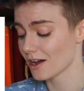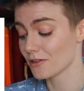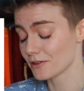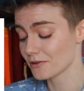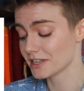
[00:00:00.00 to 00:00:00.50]

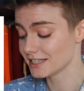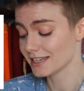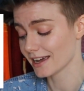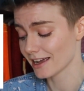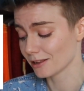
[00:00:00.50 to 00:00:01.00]
although the
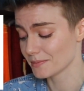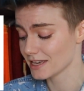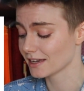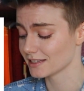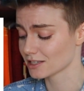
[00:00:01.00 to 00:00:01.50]

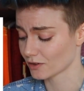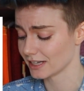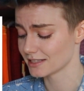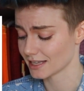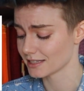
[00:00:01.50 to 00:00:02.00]
DILP gets
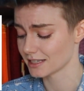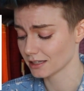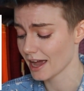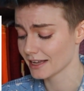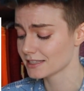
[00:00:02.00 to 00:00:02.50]
great sassy
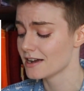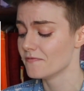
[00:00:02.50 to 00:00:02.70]
lines,